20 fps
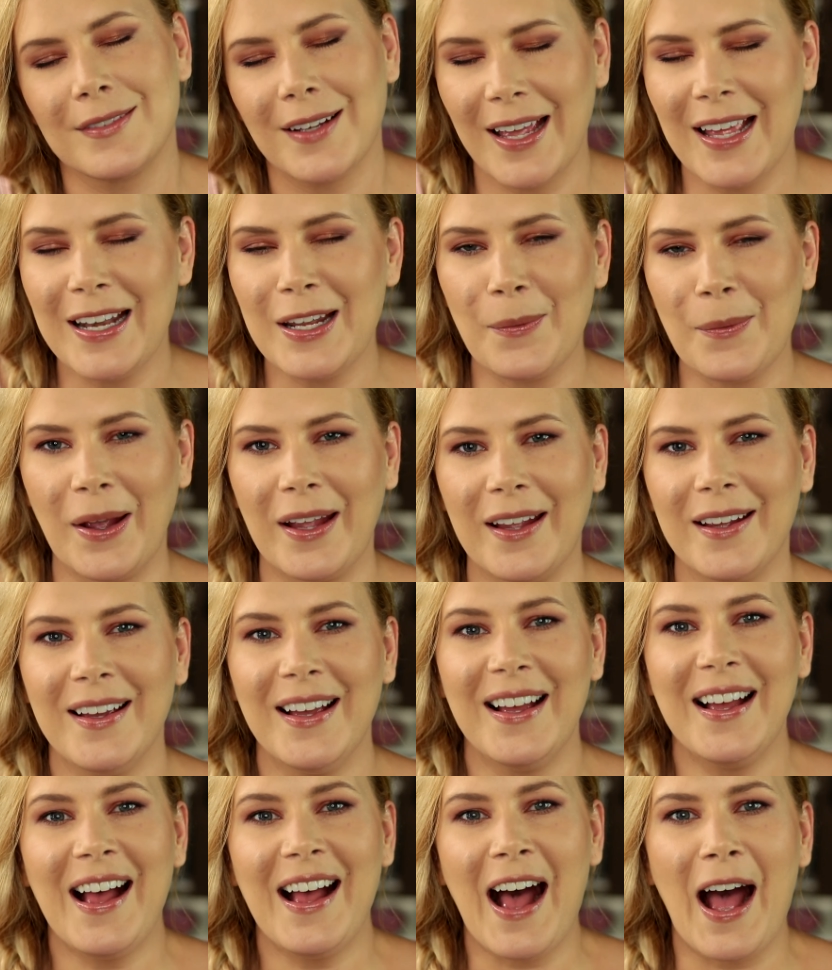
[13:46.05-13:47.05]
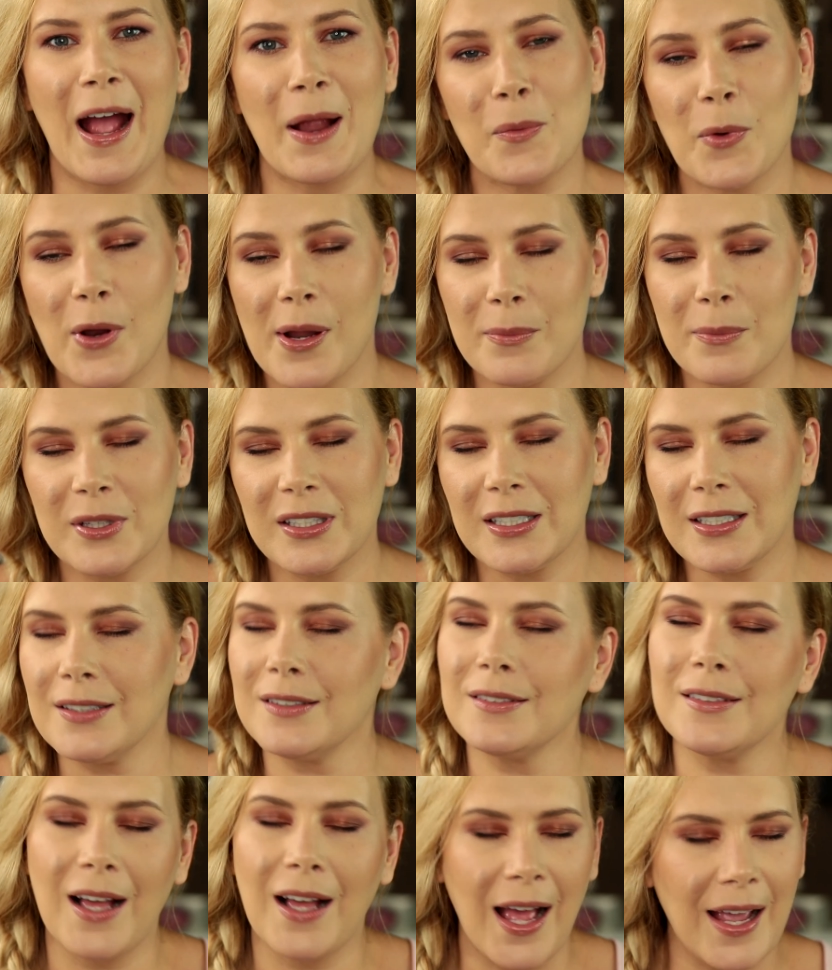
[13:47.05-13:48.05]
Anyway, I'm
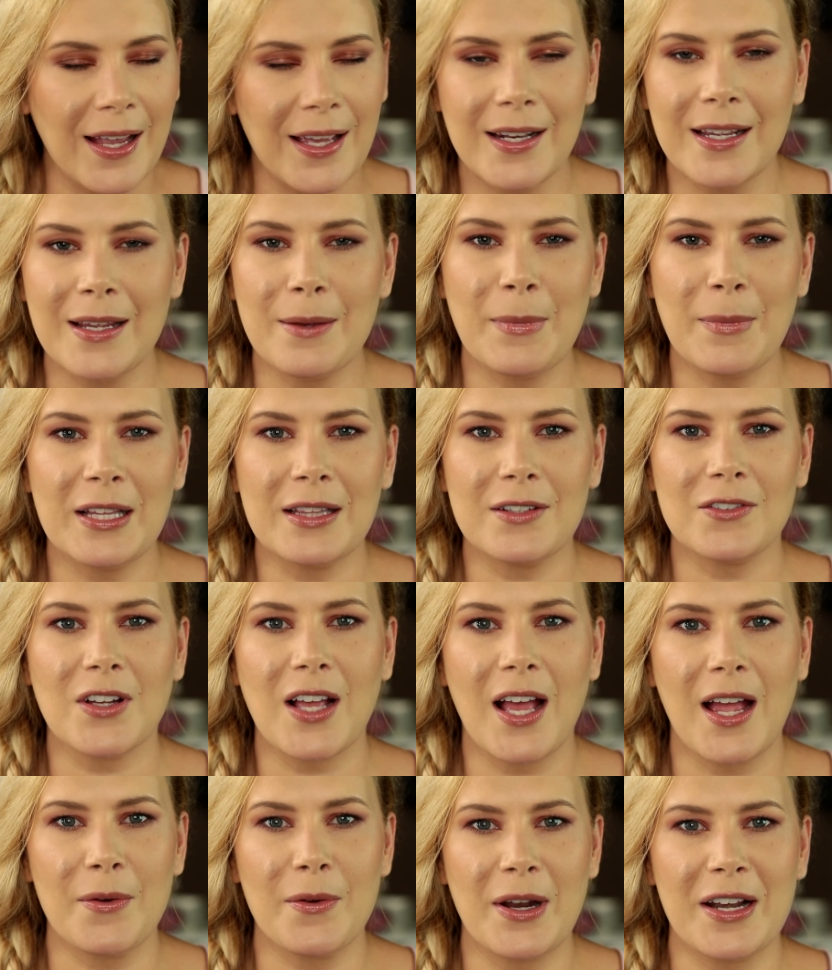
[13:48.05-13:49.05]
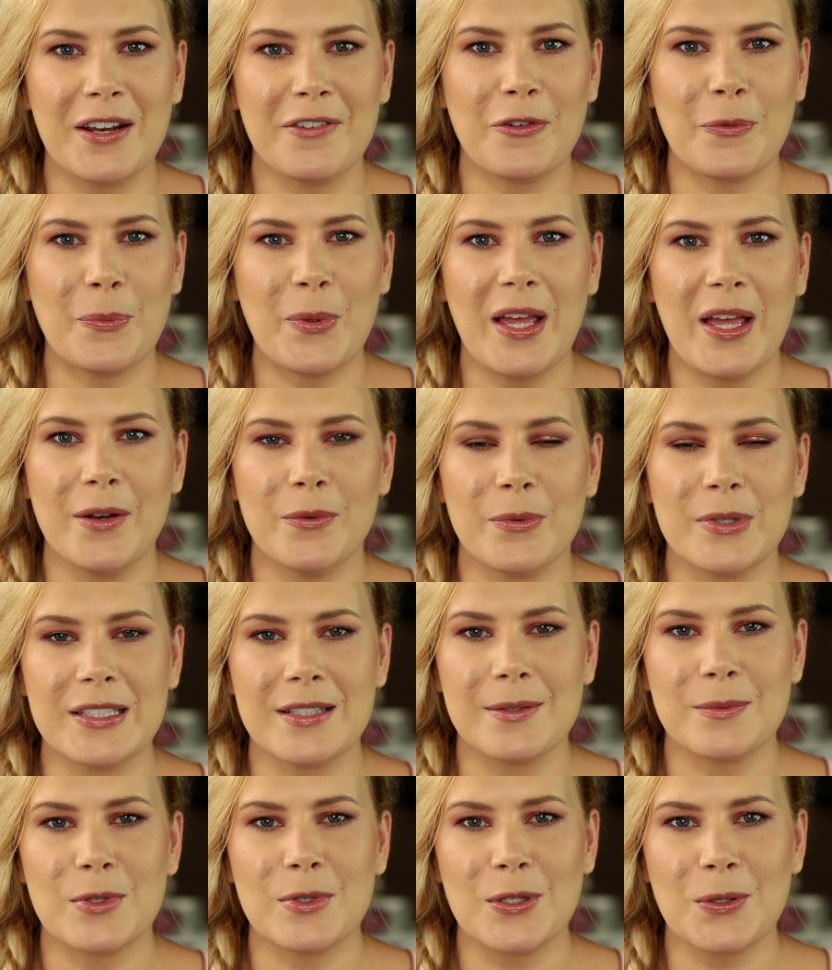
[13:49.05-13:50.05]
rambling. I gotta get my little guy ready for bed, read
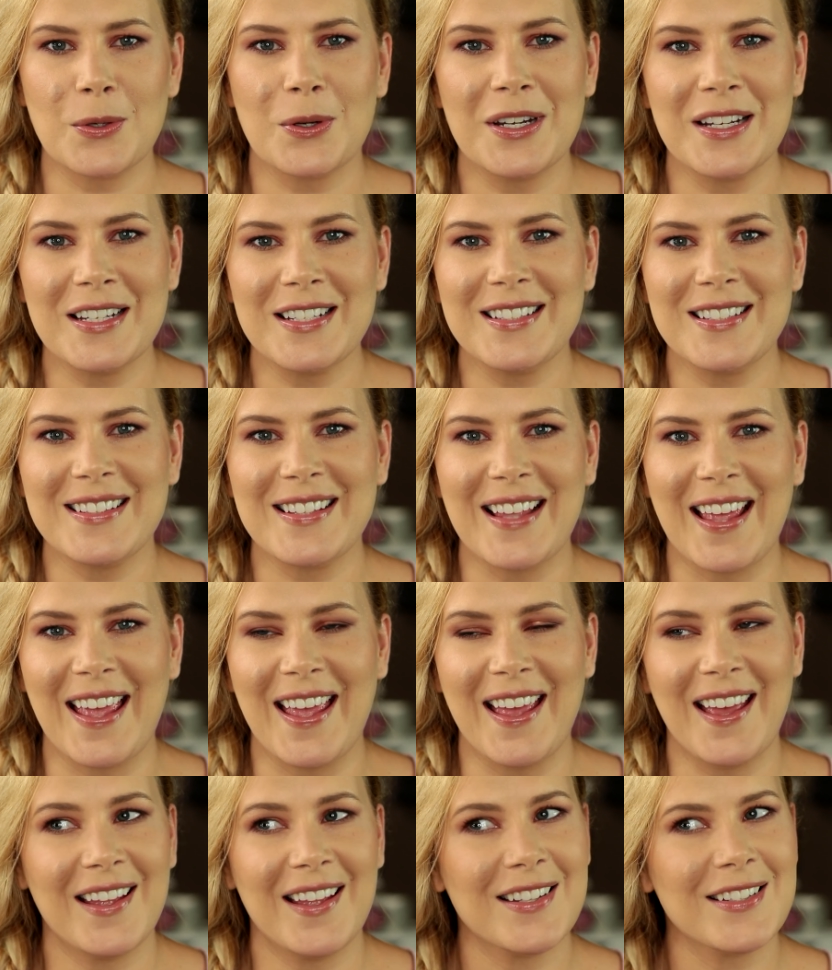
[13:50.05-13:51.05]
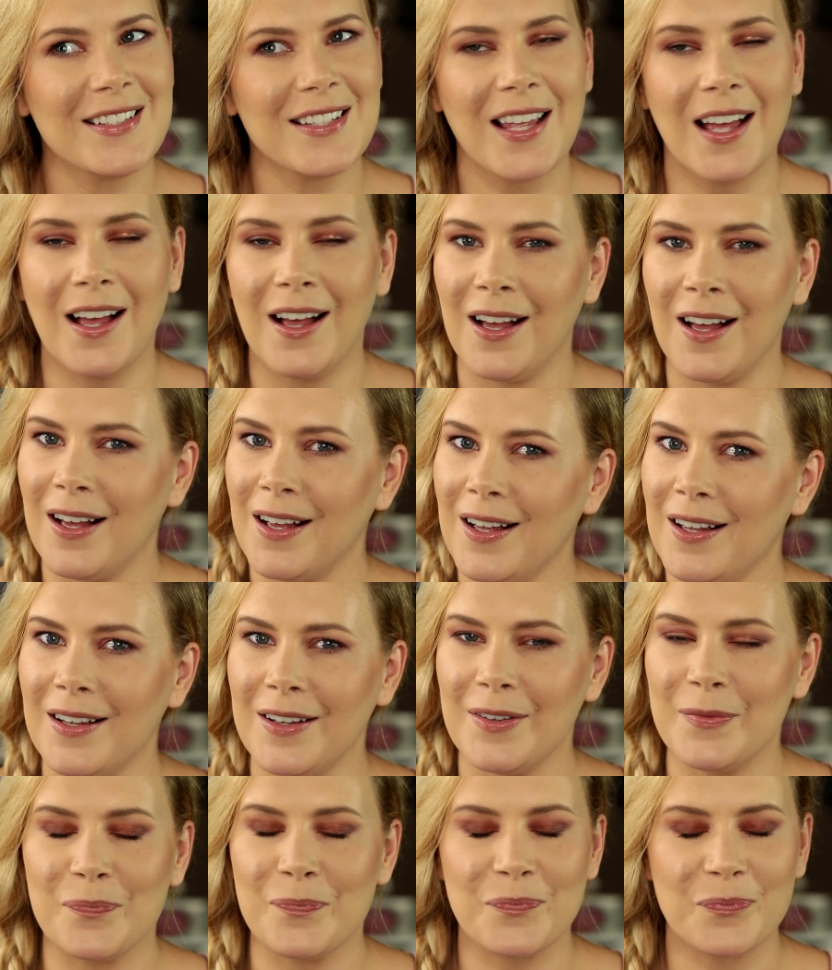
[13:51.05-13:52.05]
some stories, and
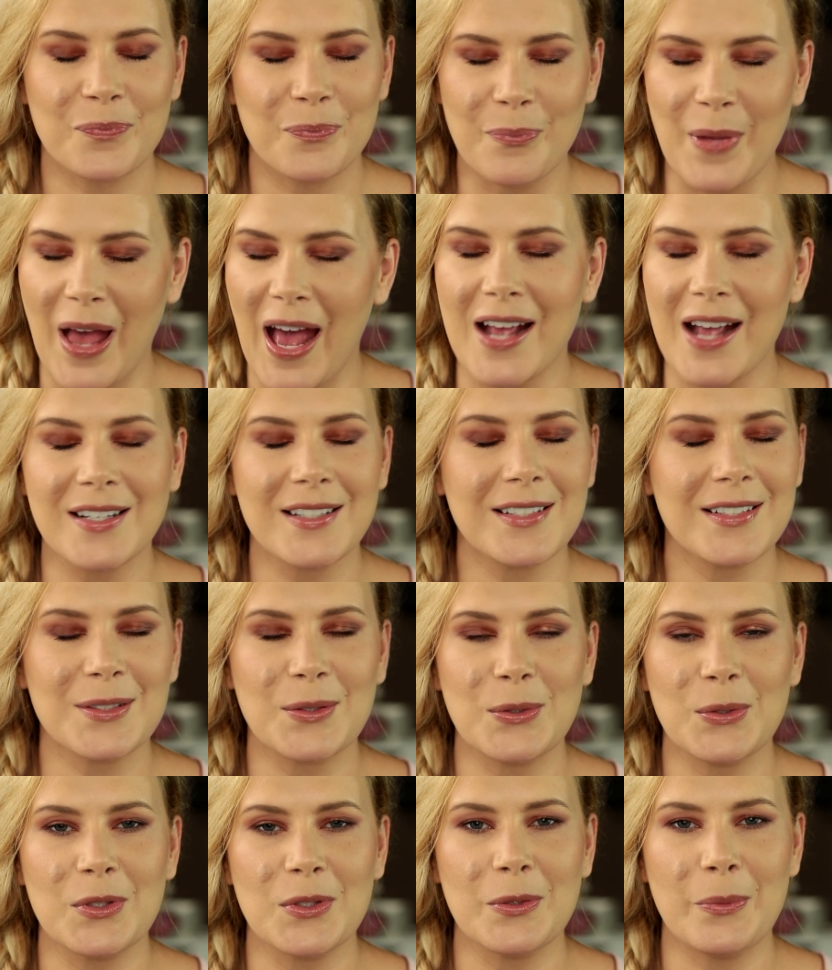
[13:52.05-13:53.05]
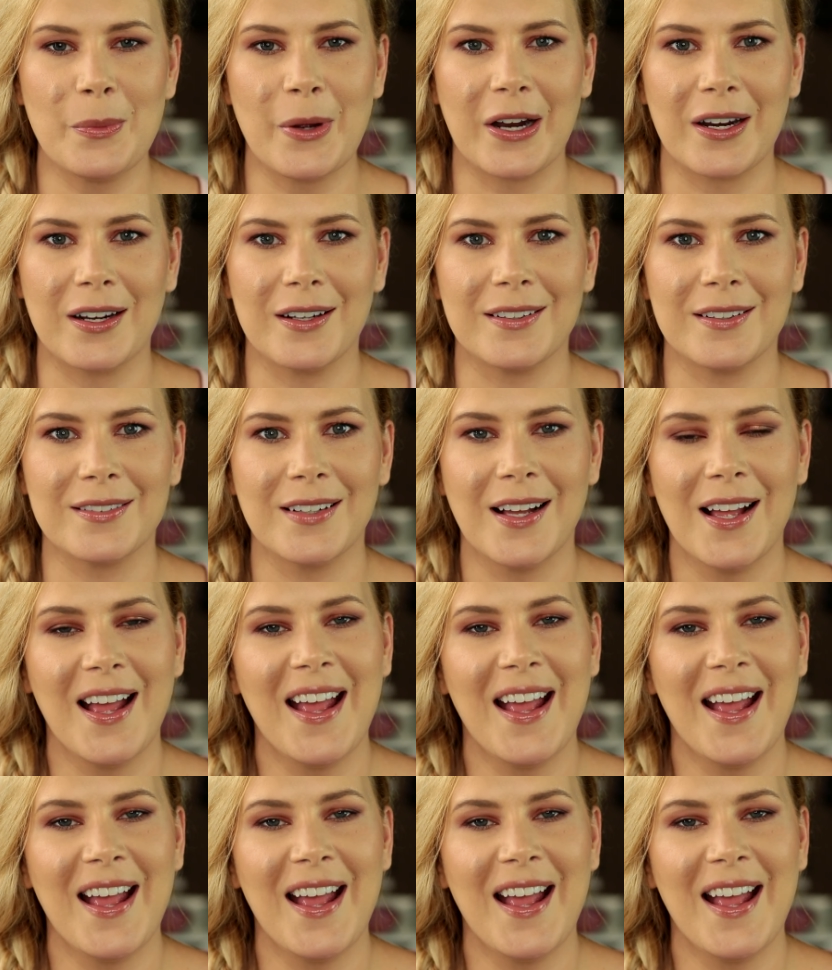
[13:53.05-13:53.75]
back to school tomorrow.